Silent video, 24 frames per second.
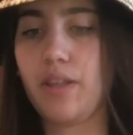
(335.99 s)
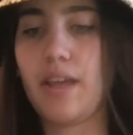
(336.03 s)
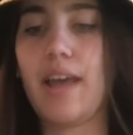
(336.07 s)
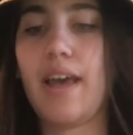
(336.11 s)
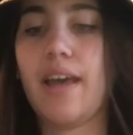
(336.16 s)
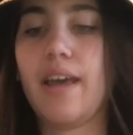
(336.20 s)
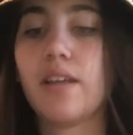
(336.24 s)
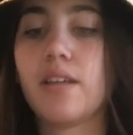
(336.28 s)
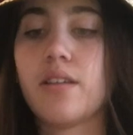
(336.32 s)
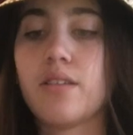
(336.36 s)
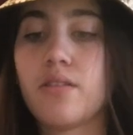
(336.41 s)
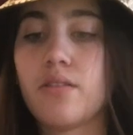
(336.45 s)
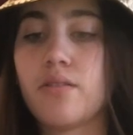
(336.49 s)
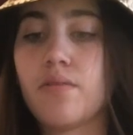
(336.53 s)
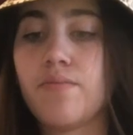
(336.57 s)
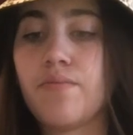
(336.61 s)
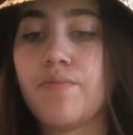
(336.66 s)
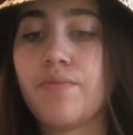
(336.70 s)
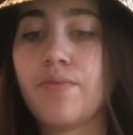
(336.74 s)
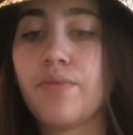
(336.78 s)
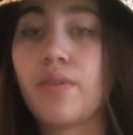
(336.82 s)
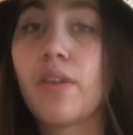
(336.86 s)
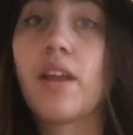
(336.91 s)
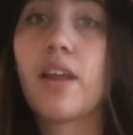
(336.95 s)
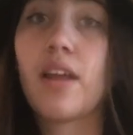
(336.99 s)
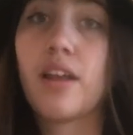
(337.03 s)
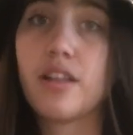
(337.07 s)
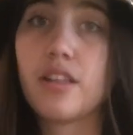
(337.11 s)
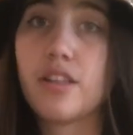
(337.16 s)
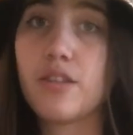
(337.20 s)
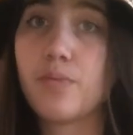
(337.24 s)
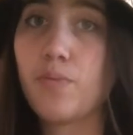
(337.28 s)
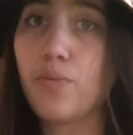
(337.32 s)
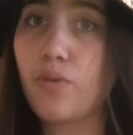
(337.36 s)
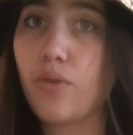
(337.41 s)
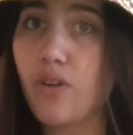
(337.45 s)
eggs.
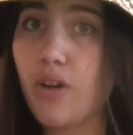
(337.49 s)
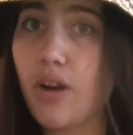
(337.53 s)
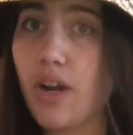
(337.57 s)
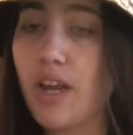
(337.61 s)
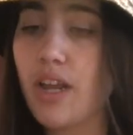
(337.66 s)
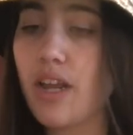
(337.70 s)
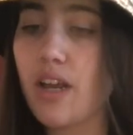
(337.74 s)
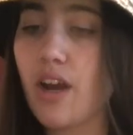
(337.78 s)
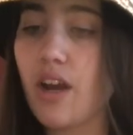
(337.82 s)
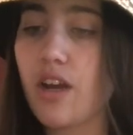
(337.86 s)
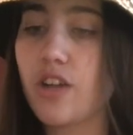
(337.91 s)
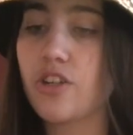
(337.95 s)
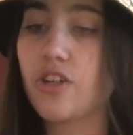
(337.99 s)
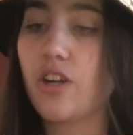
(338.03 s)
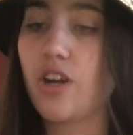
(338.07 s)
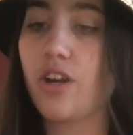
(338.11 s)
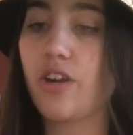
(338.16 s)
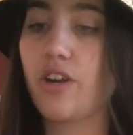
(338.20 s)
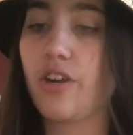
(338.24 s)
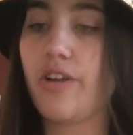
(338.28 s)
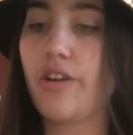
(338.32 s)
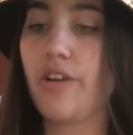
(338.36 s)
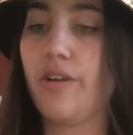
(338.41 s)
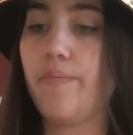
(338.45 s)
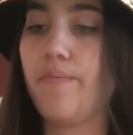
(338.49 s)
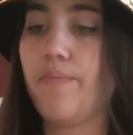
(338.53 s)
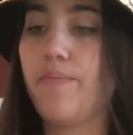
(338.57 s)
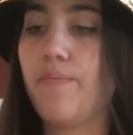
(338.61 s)
It's pretty gosh darn good.